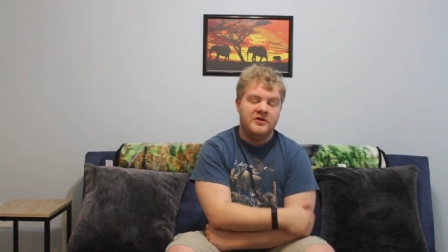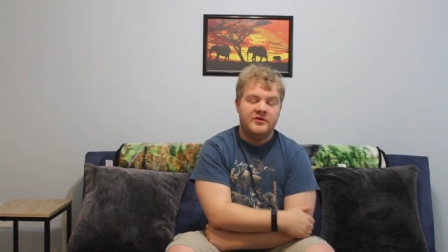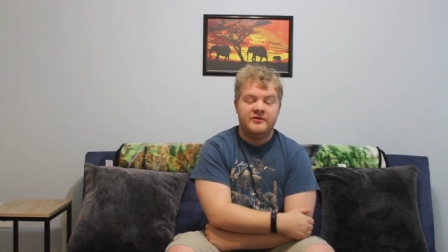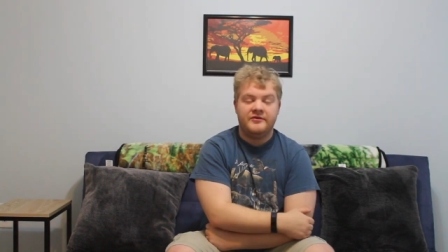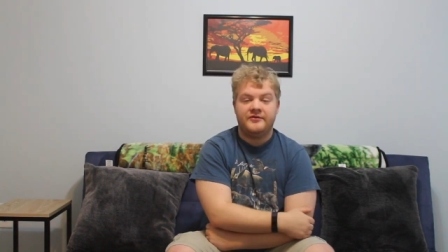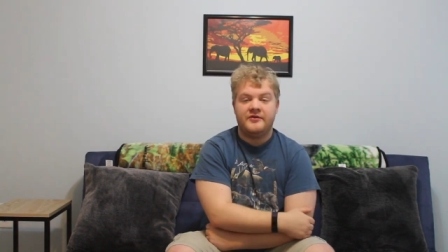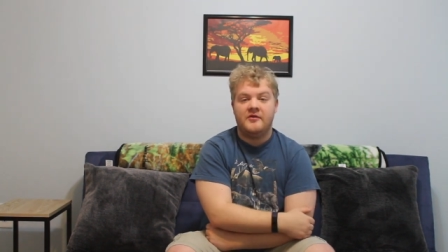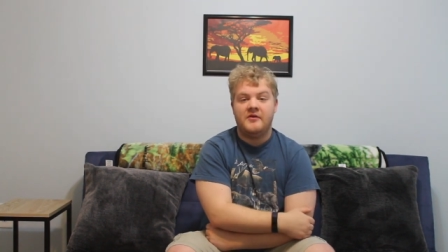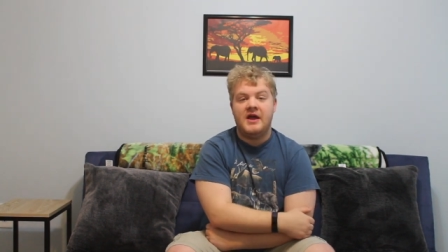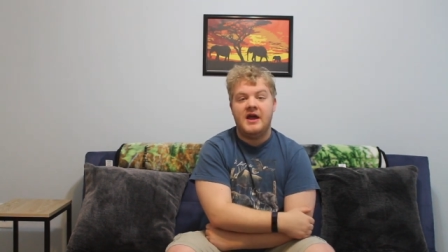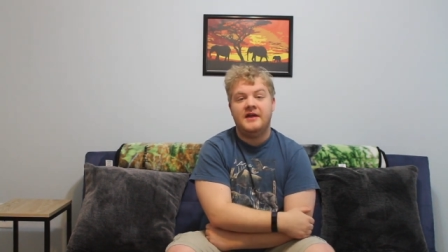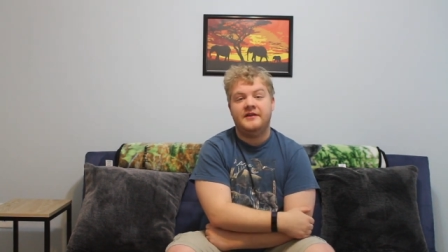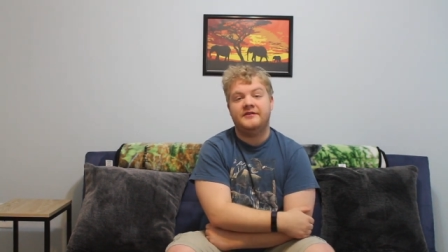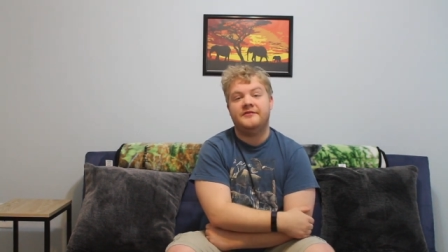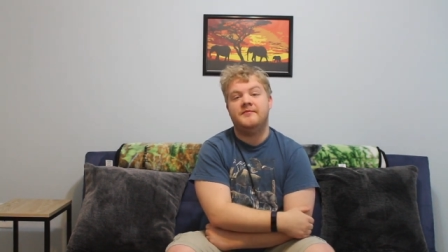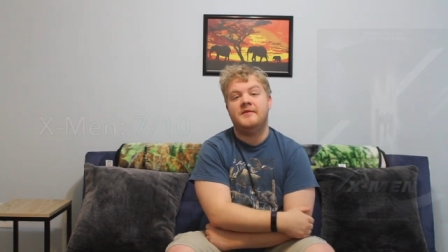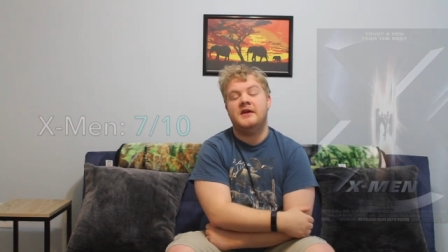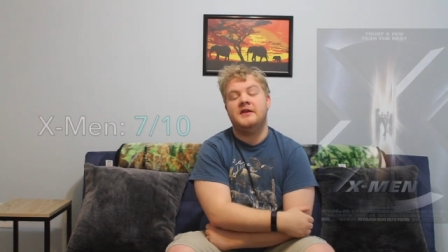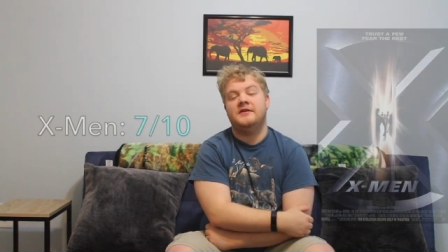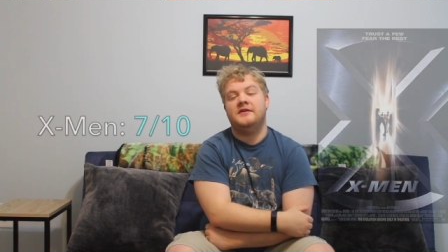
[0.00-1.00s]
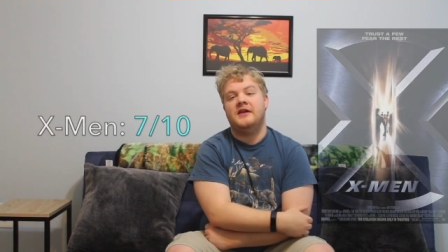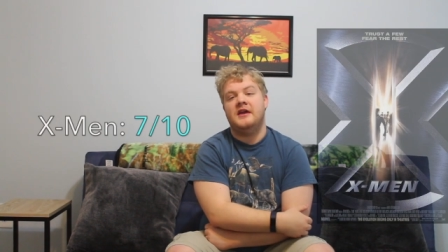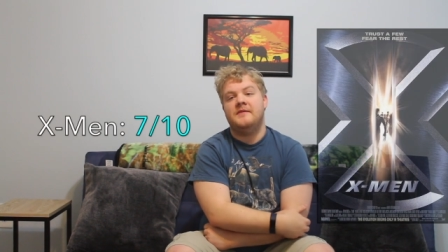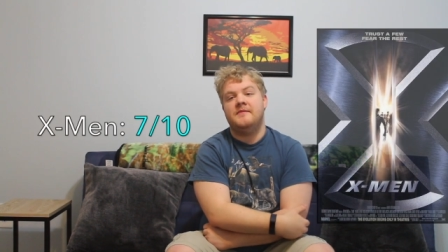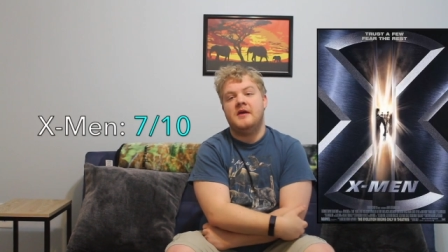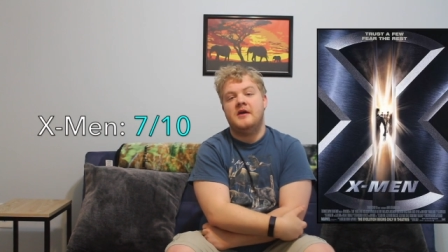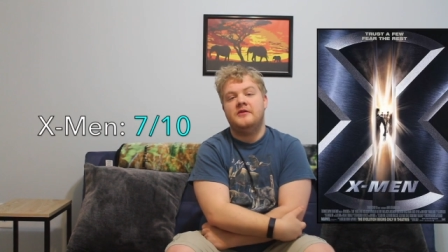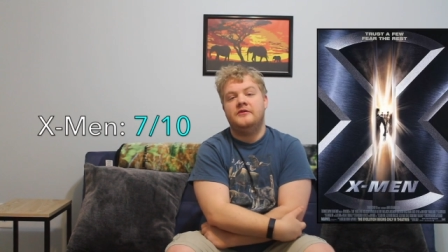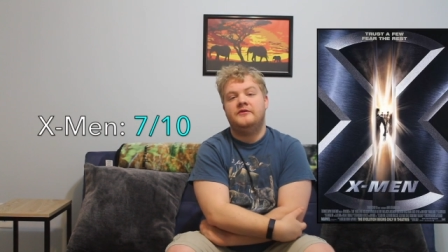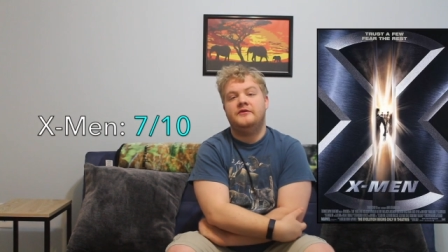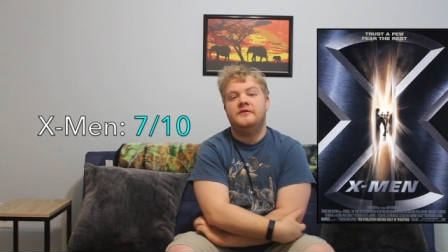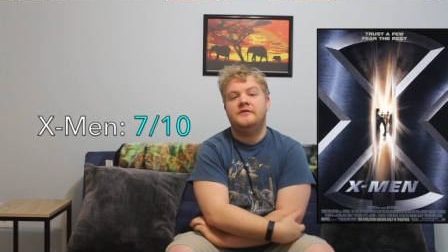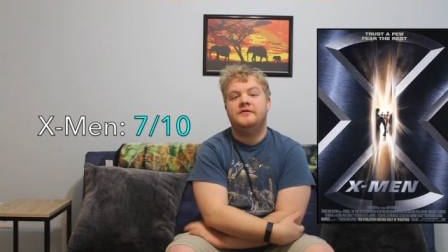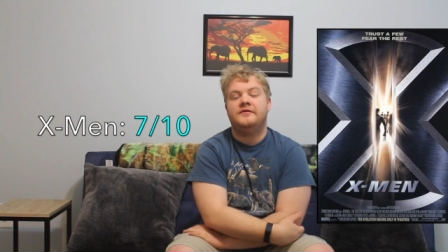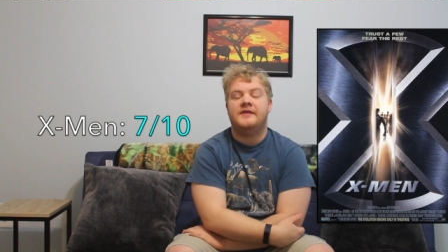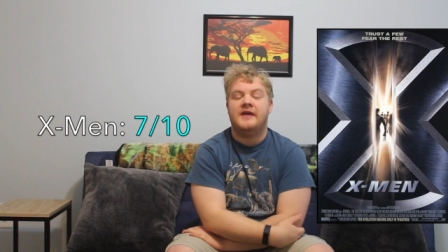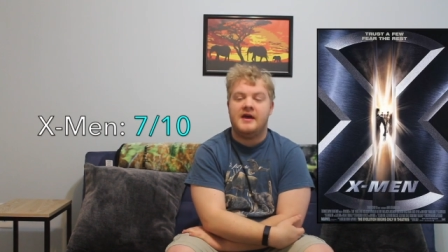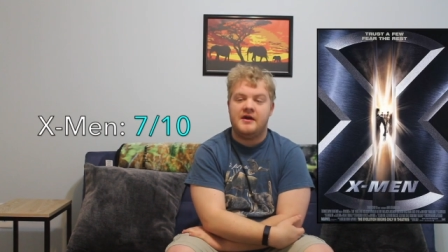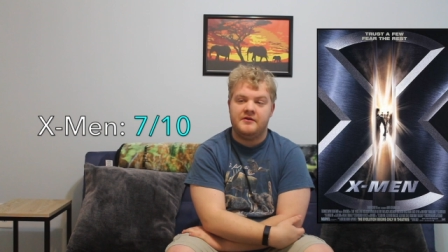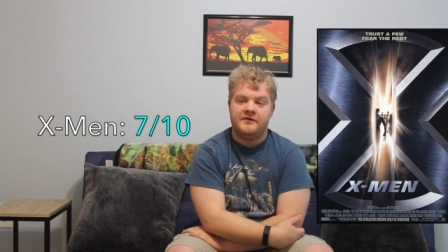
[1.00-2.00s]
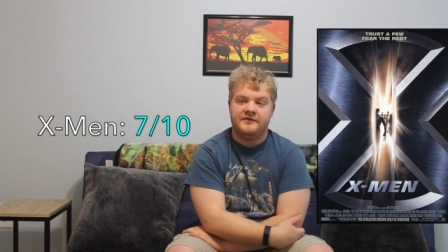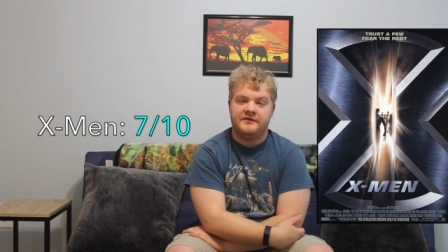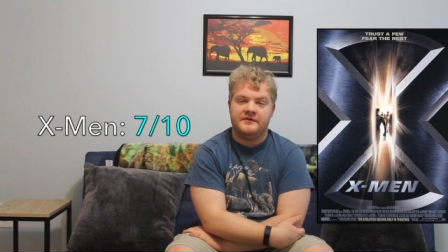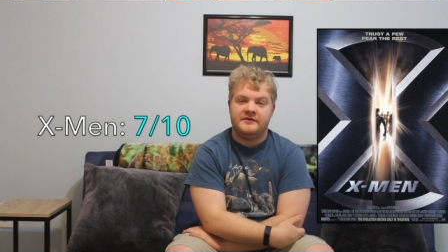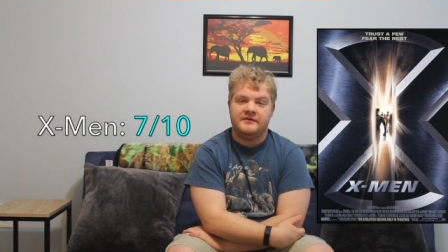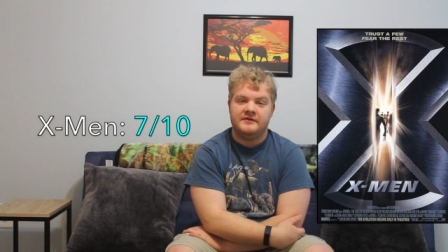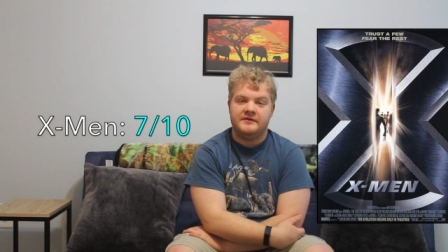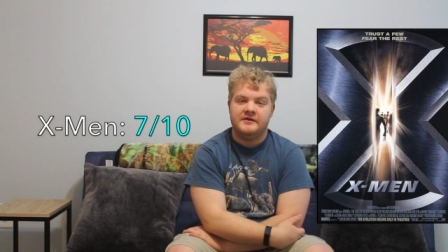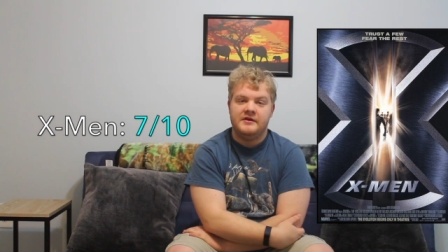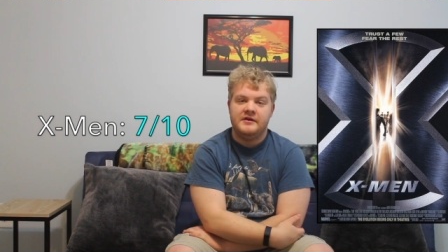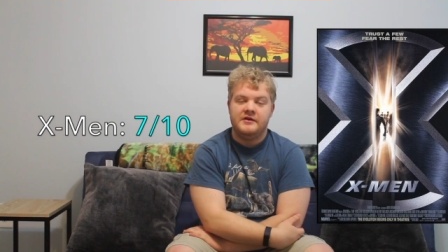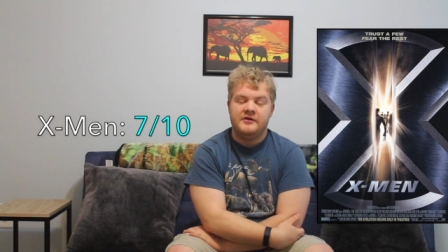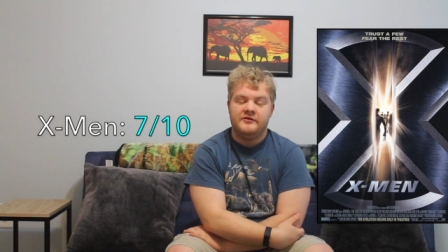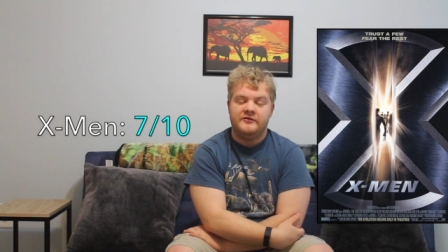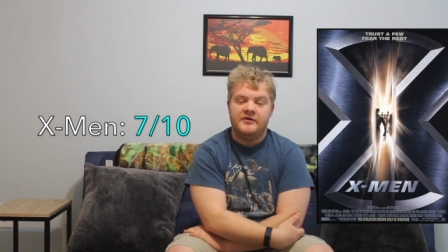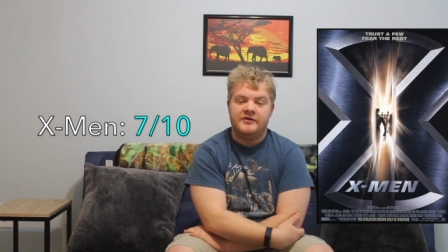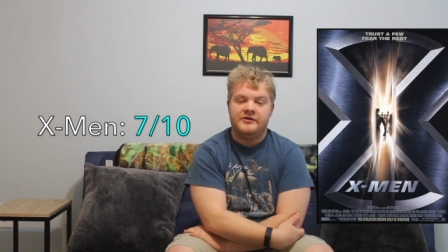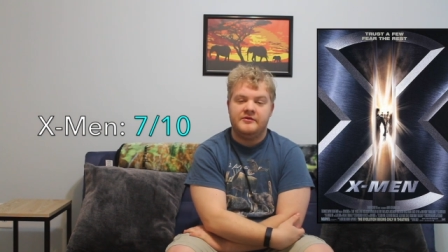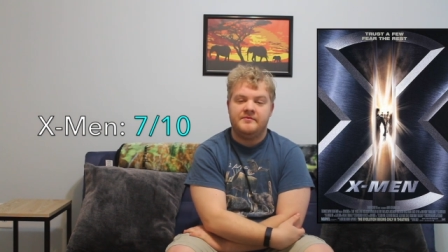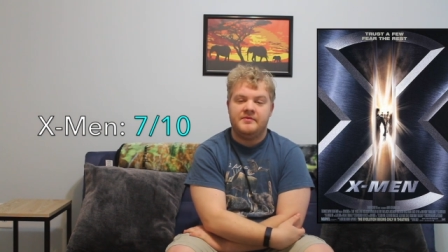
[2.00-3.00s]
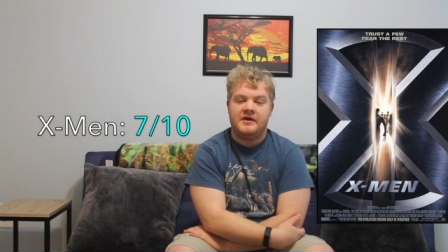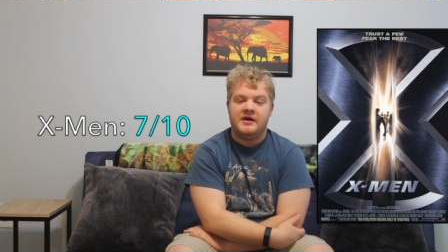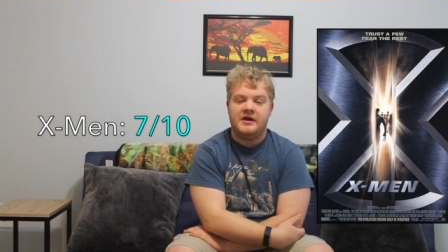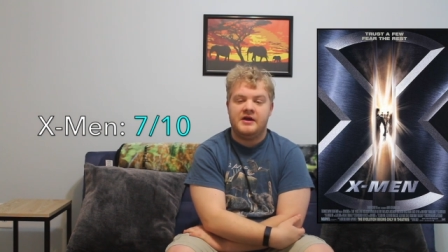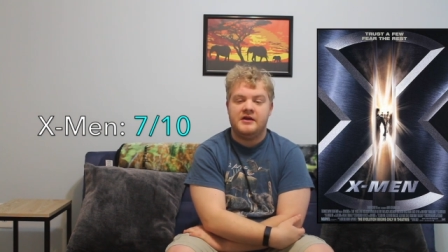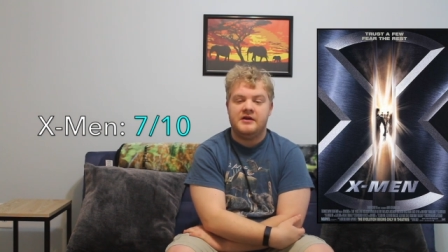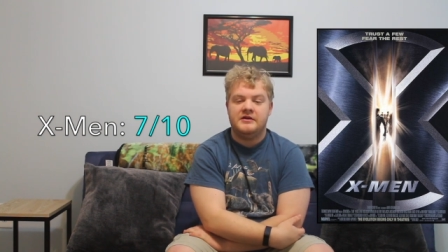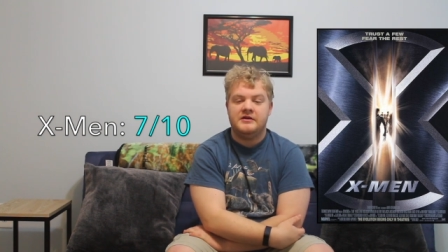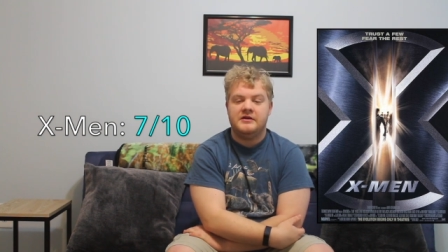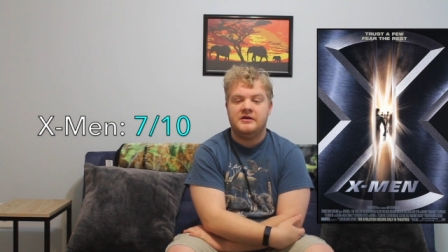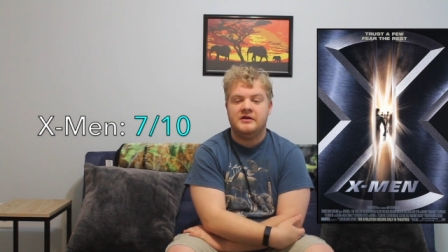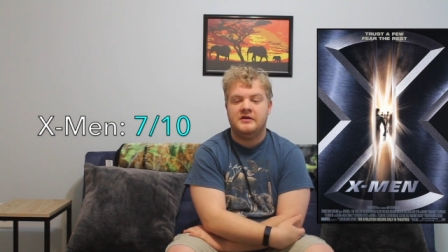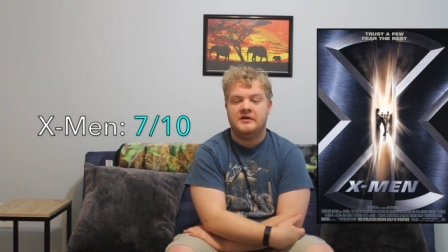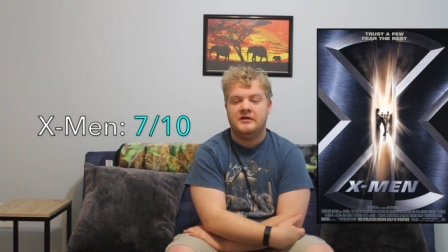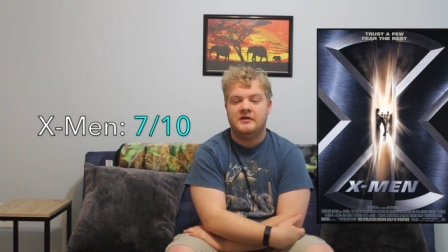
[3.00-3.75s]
So X-Men came out in 2000, directed by...